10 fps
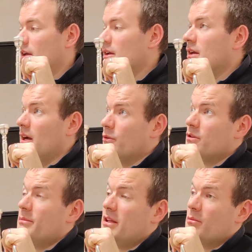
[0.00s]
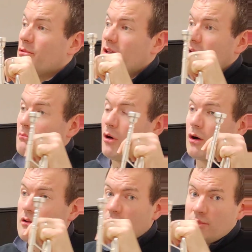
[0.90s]
I wanted to make the breathing
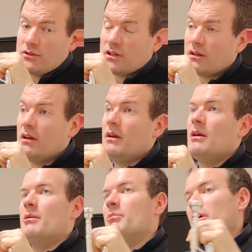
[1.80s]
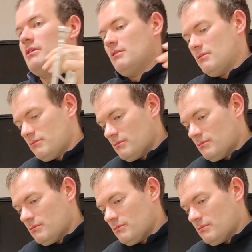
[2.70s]
part of the music, but